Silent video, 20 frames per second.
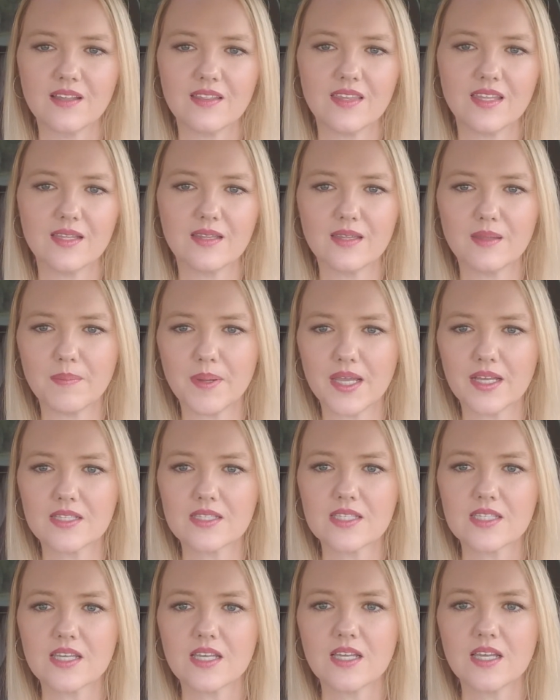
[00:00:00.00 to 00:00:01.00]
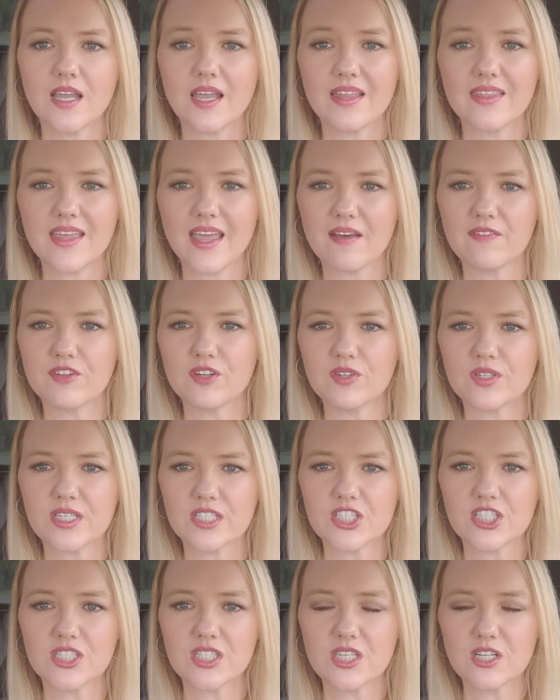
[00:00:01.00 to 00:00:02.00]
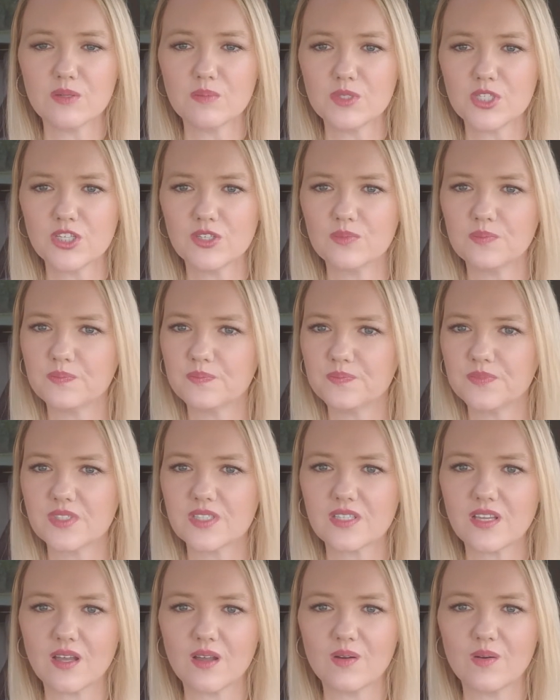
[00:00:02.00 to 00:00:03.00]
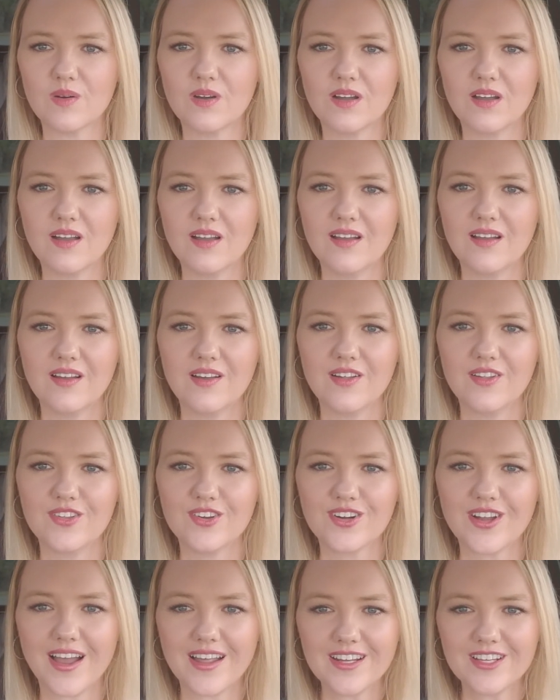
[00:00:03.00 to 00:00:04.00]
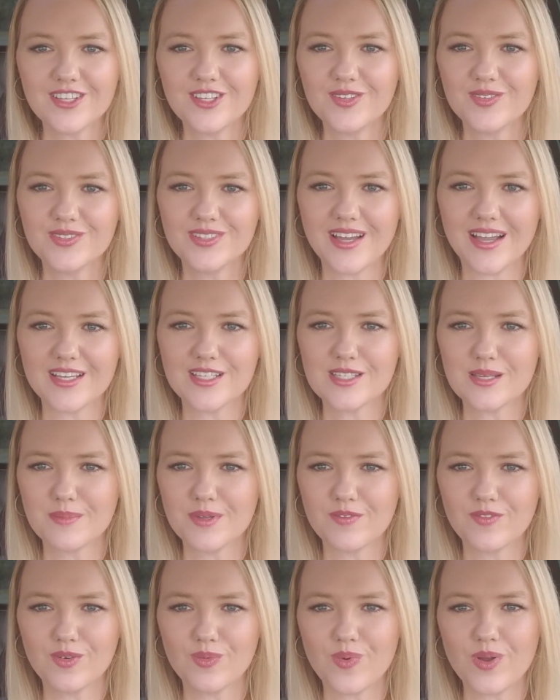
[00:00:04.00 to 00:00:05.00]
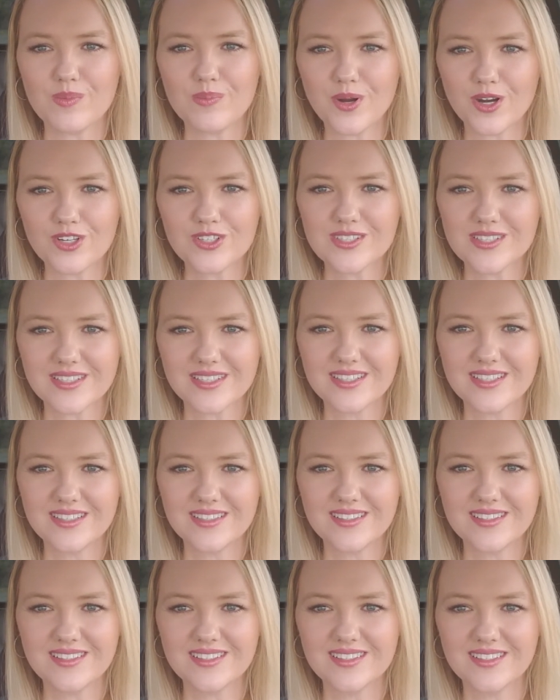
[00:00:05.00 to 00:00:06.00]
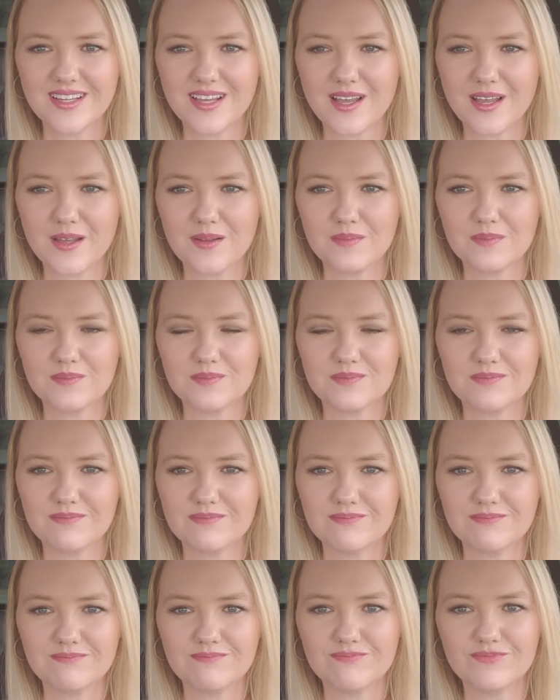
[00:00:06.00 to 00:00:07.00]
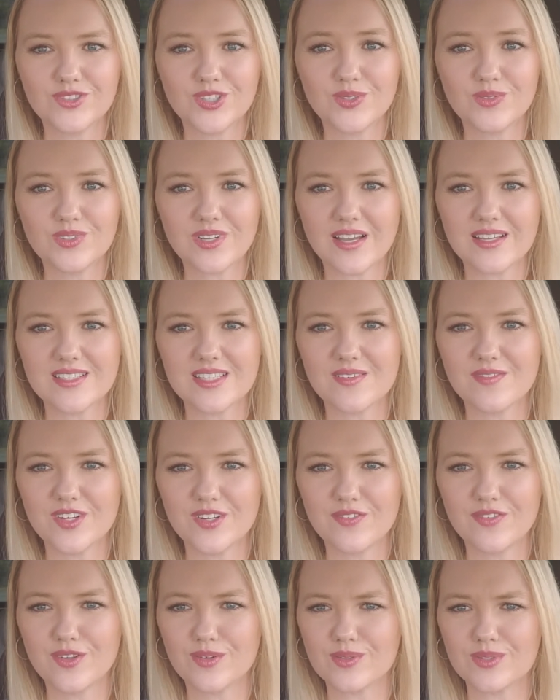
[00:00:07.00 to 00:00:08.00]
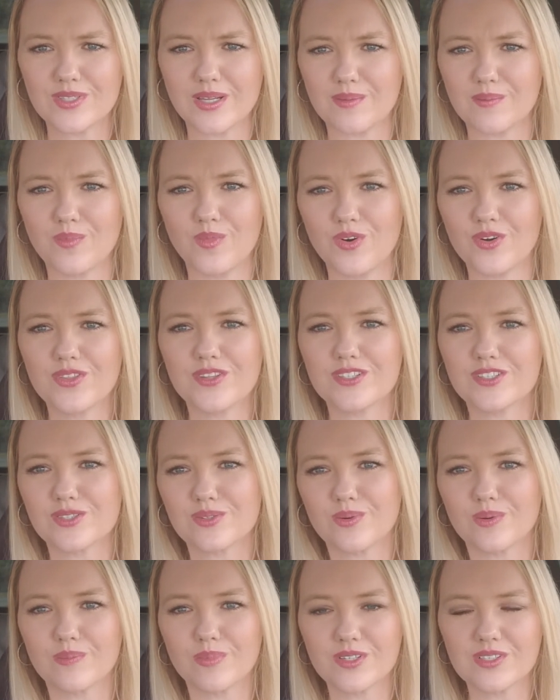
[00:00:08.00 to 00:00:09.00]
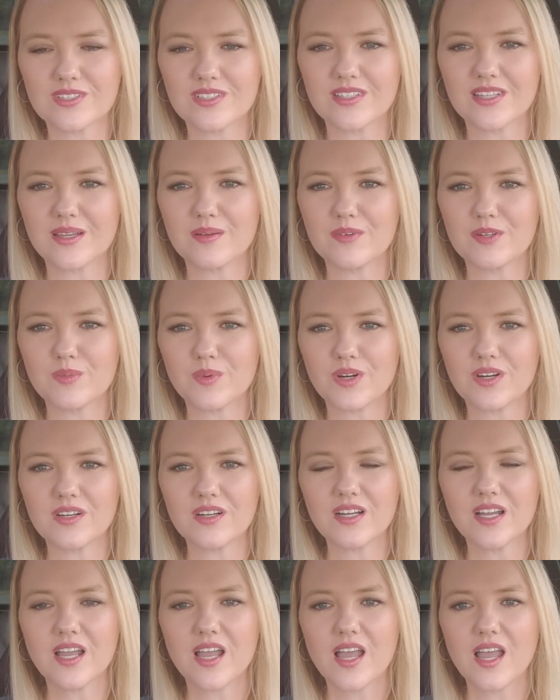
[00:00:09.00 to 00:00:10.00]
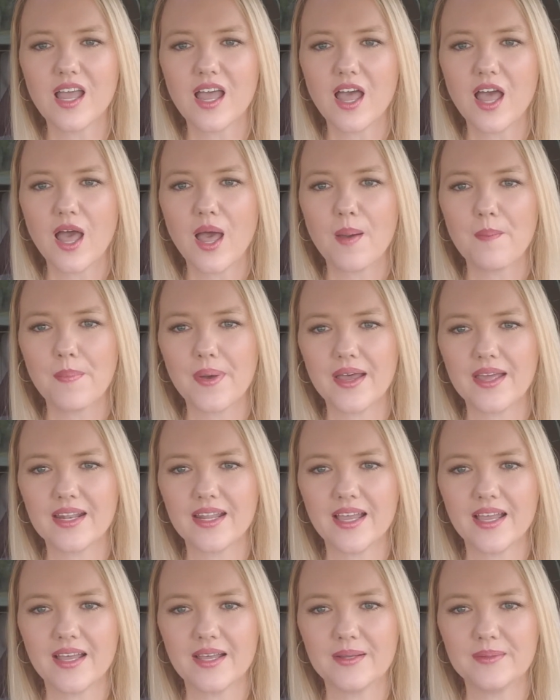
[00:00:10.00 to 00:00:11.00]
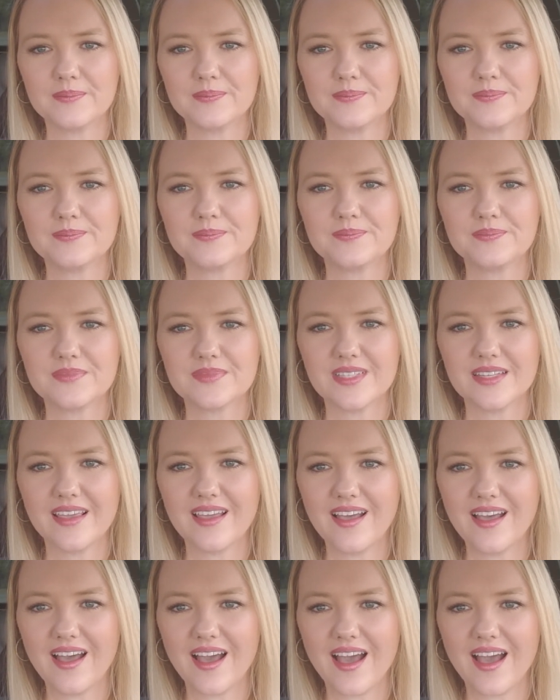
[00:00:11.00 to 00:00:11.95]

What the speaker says: then the beds. And they have little kitchens in them too. So they're kind of cute and nice. I mean, for one person, cute and nice. Even if there was like more than just one person, they would work. But yeah,